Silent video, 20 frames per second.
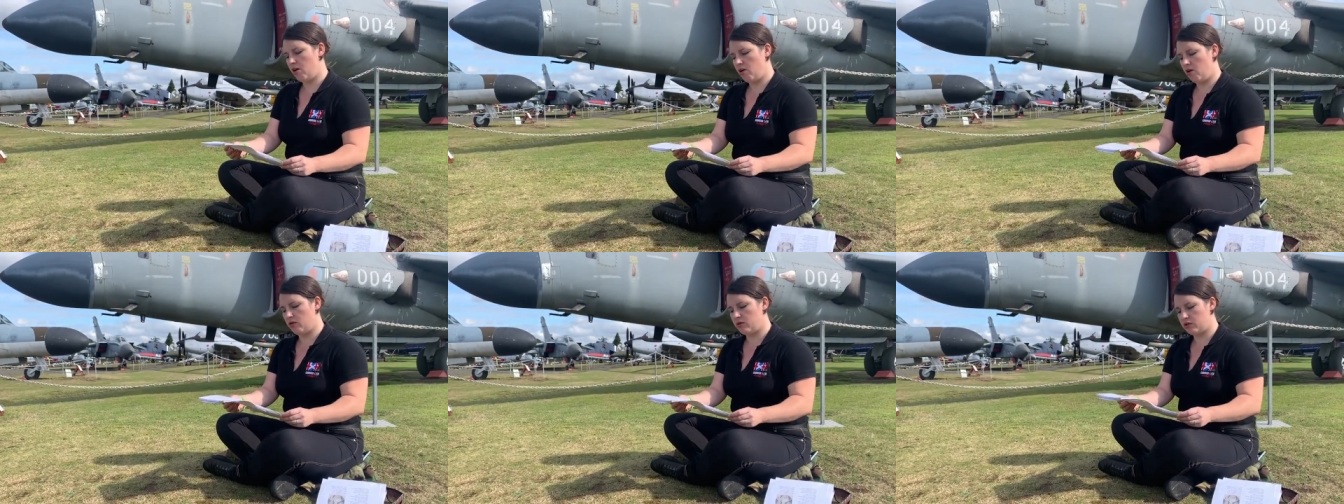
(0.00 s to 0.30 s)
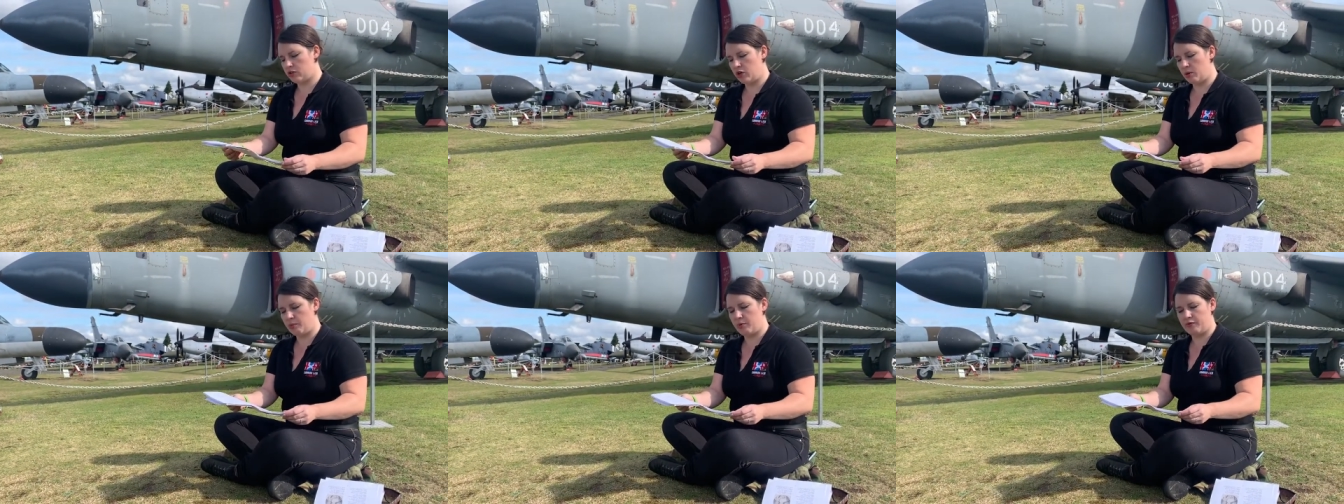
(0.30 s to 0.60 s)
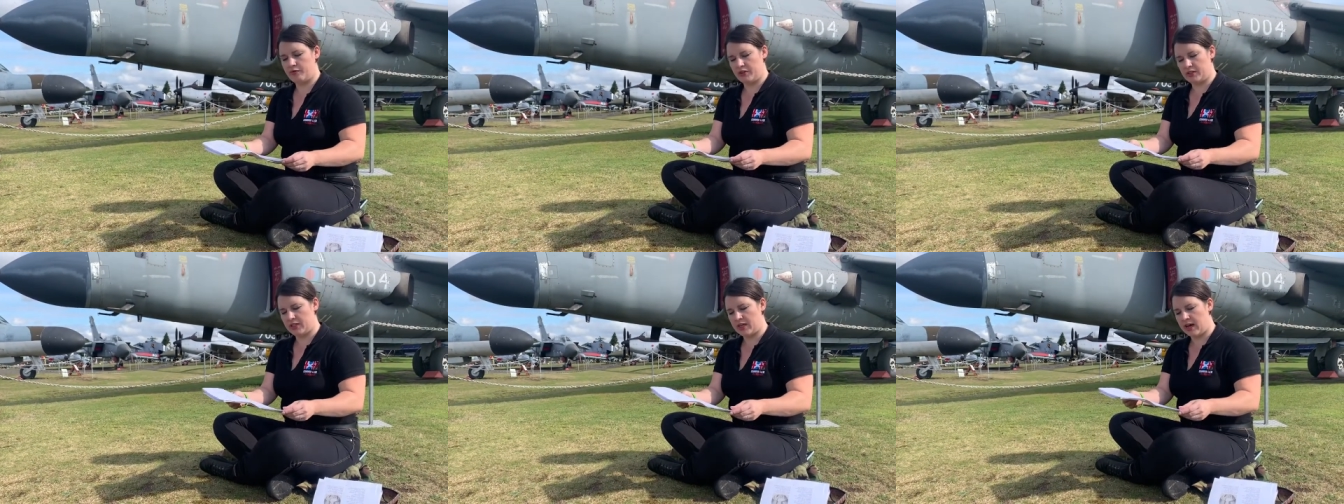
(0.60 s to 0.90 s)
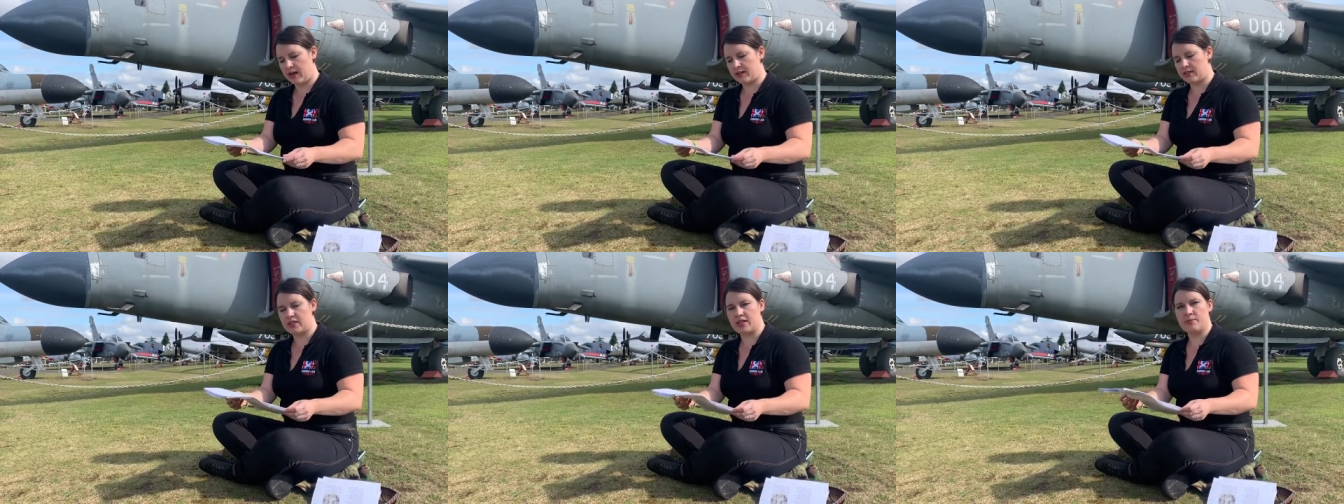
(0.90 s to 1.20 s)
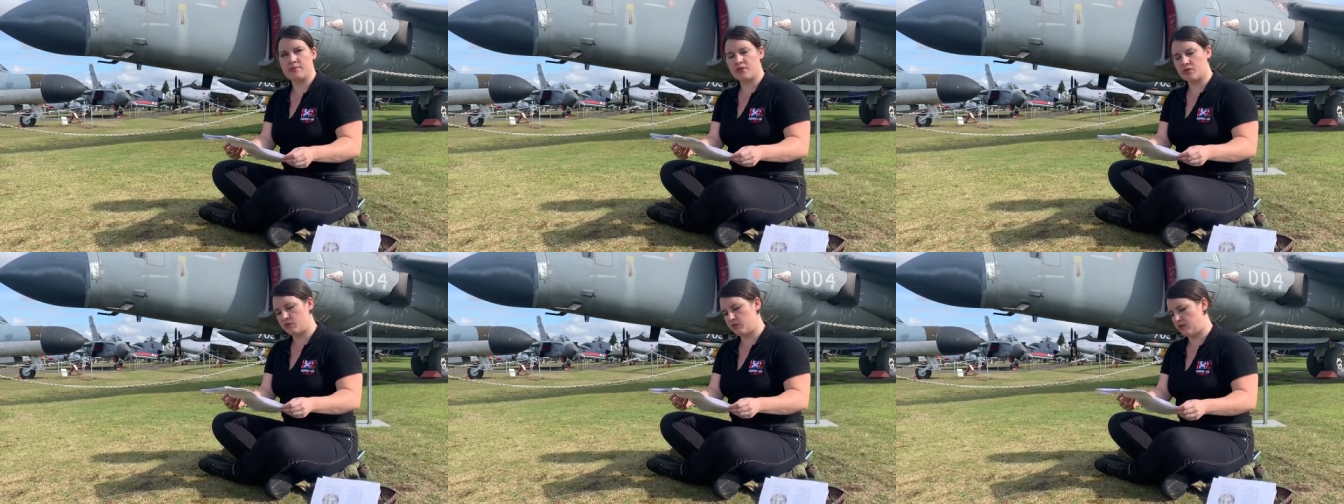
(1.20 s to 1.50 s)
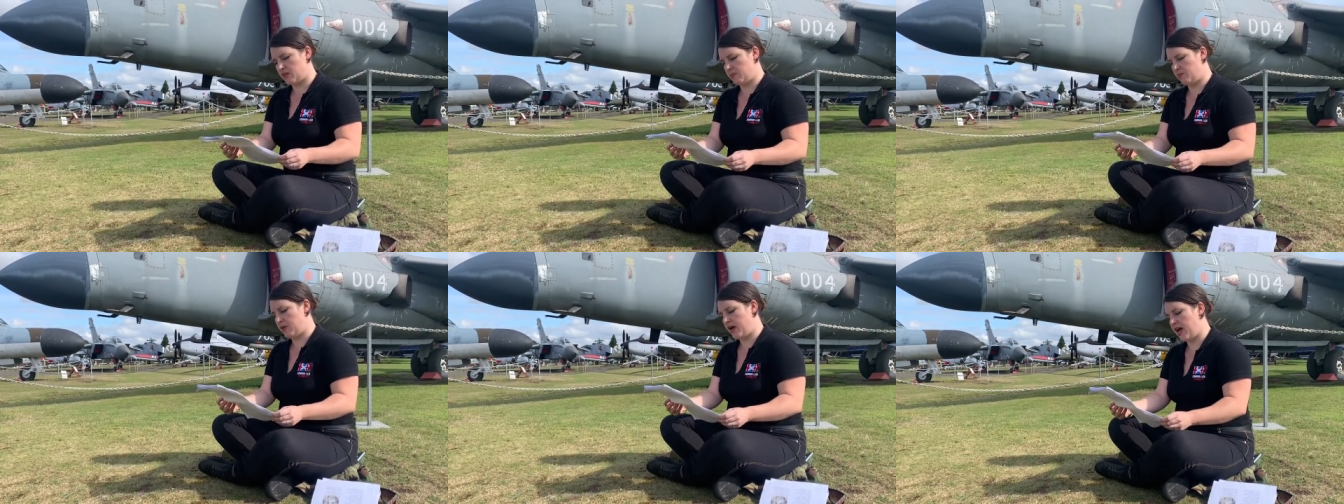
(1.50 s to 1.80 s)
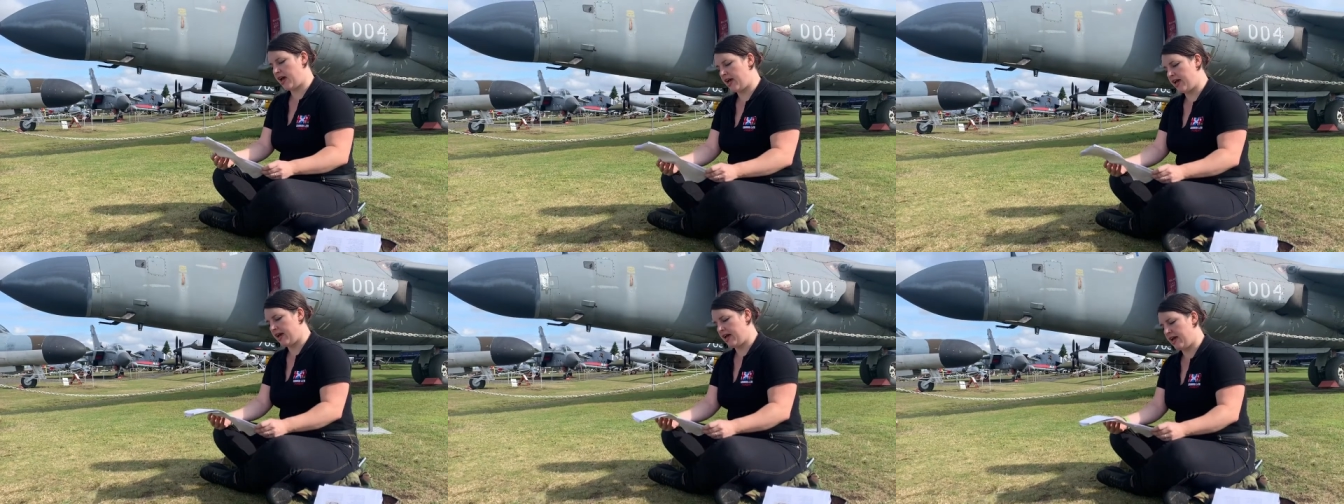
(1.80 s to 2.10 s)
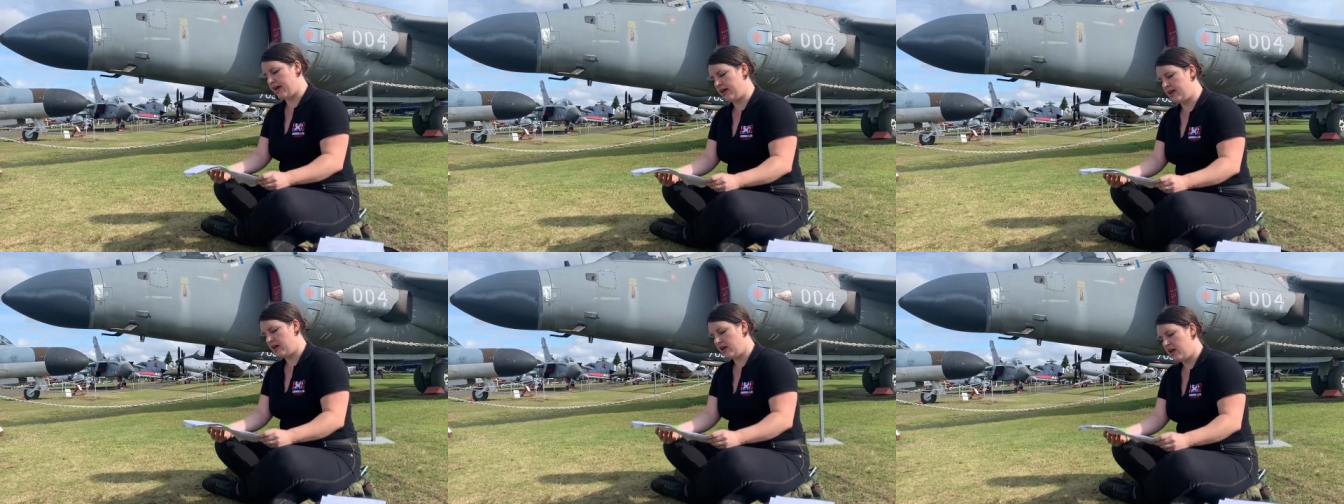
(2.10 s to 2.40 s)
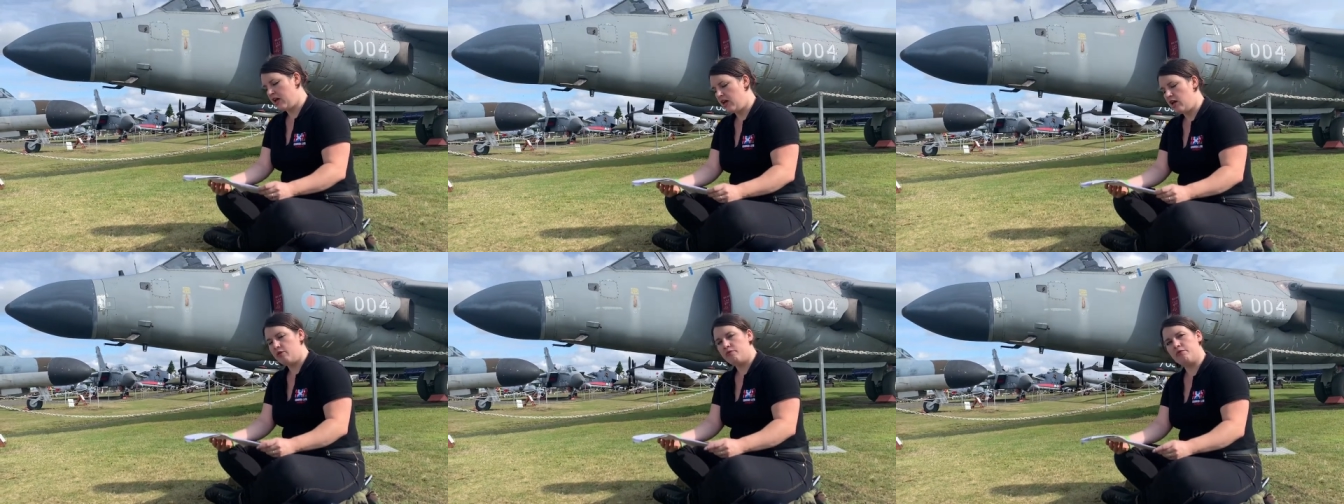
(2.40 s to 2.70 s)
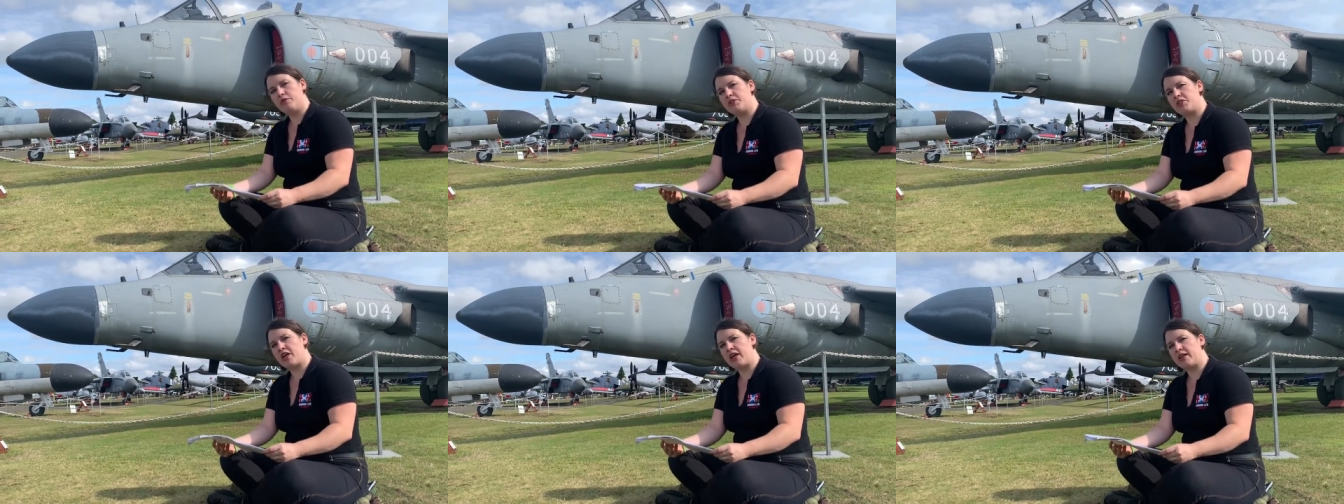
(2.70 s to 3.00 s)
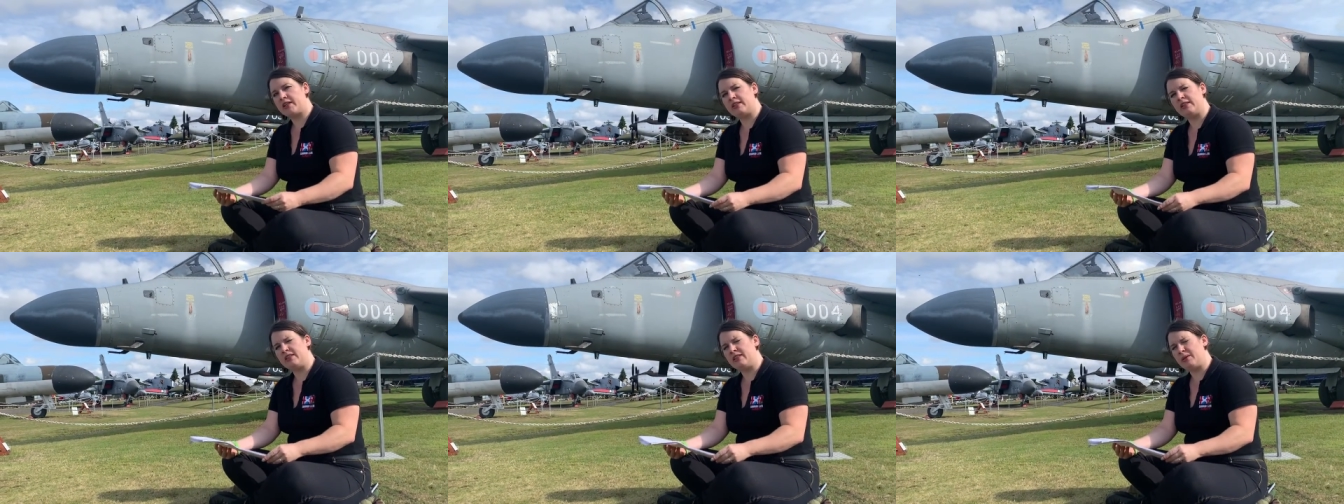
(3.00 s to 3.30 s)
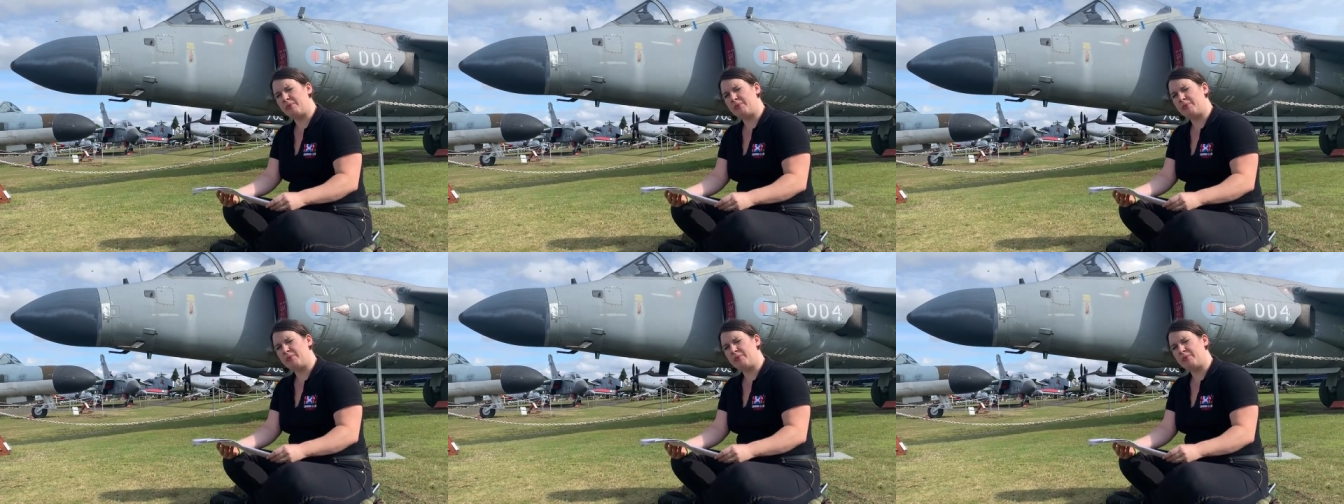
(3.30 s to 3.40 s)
on top of the tax he was already paying, rejected the